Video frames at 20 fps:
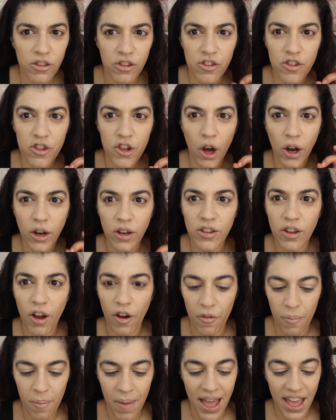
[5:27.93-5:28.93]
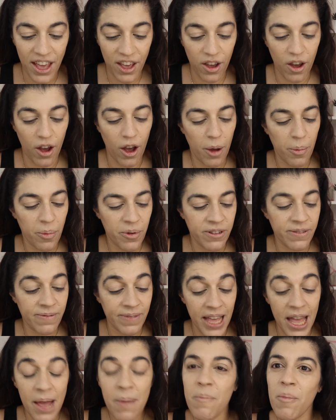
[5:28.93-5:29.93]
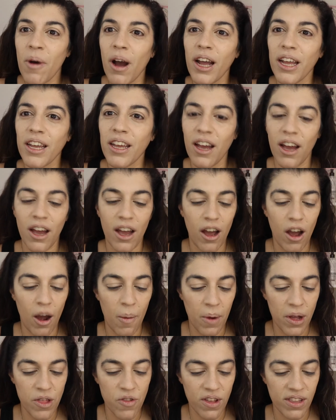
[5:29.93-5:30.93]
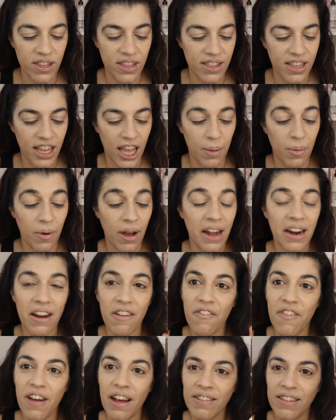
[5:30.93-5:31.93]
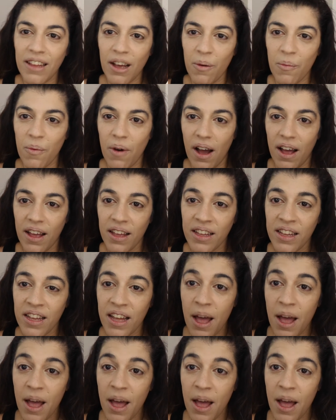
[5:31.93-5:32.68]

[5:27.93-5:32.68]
chunks of makeup in my on my dressing table, and I found out why.